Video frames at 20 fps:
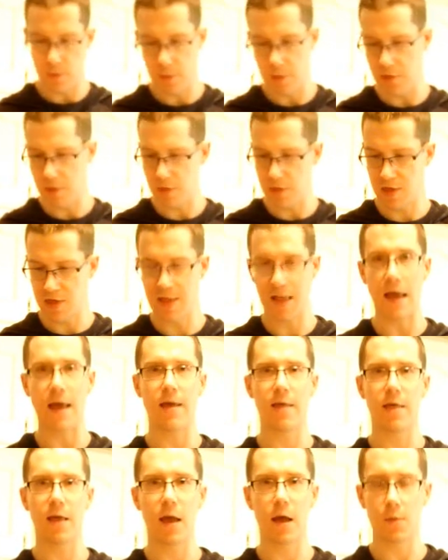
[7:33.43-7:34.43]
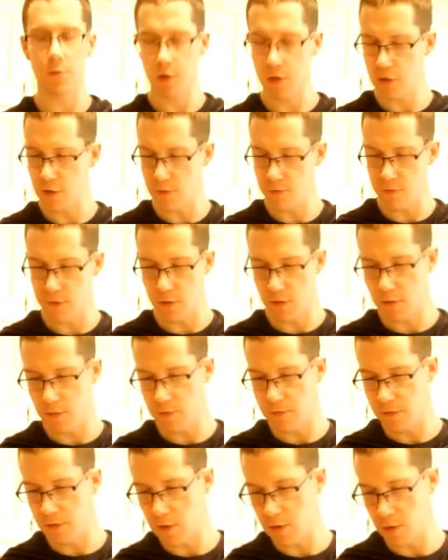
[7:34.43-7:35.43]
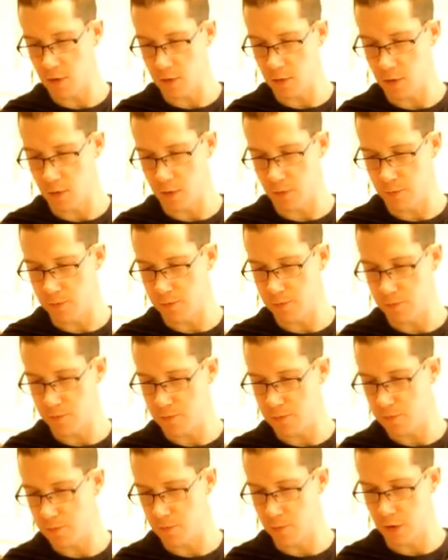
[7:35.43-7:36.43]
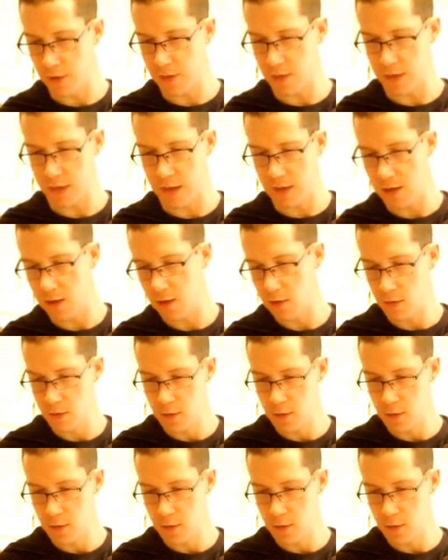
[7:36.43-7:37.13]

a steak sandwich if you're feeling a little risky.